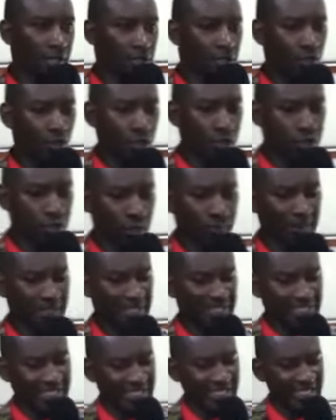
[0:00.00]
You should be
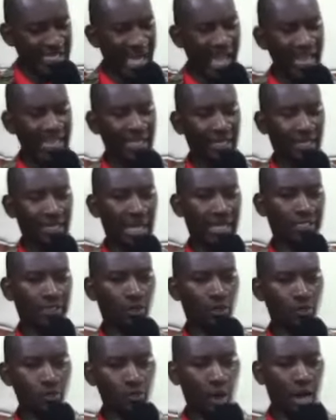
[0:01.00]
solid like
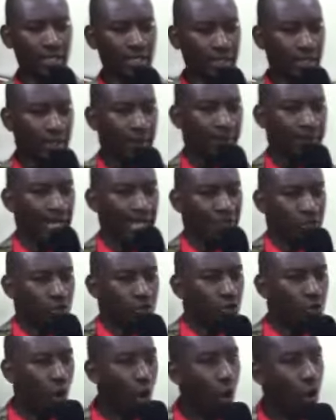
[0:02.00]
a rock and
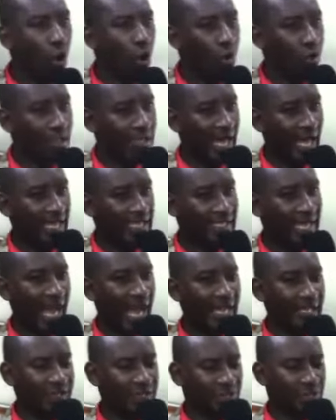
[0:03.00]
cold like
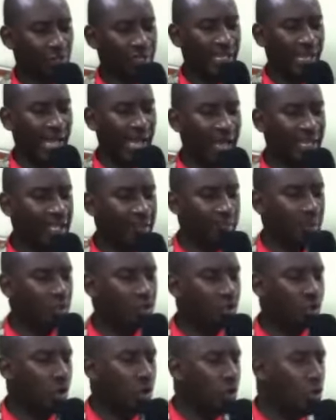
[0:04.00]
ice, so the enemy
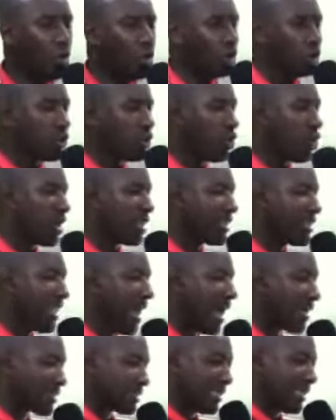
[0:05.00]
know you are
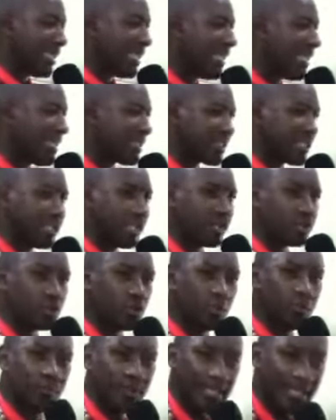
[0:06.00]
not easily
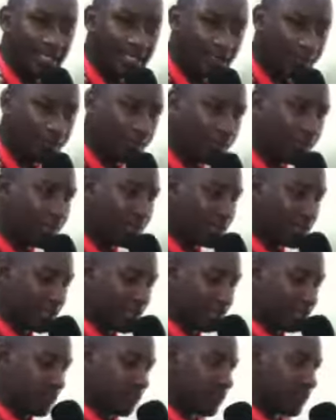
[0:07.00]
to be defeated.